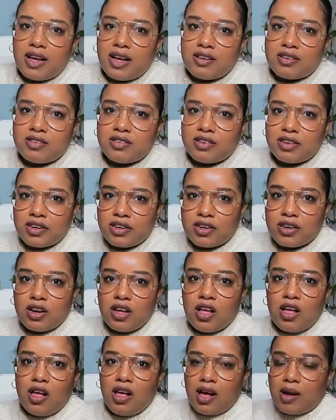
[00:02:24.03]
last year,
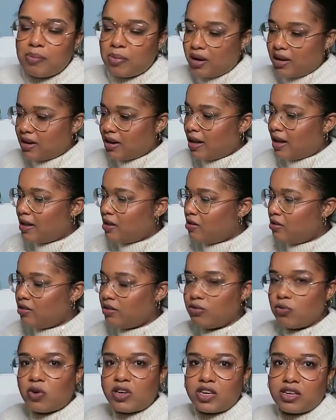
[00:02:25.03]
but I
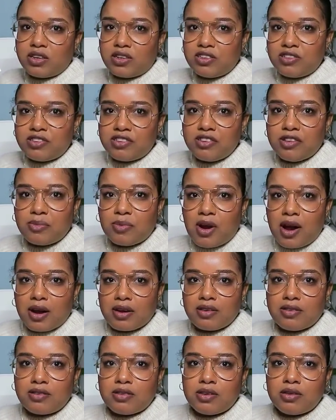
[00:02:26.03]
want to continue
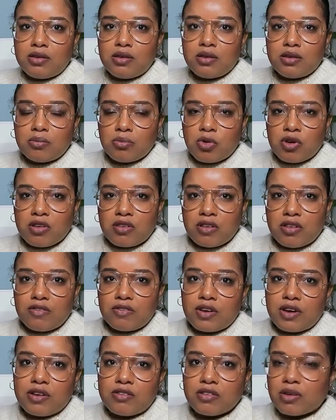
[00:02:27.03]
practicing more
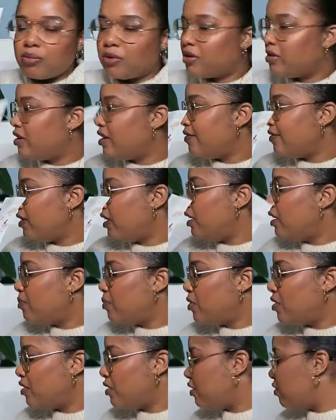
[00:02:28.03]
self-care, so I'm gonna definitely
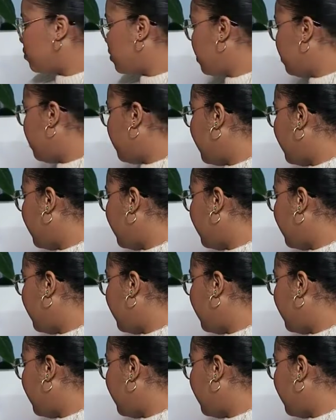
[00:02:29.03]
put this one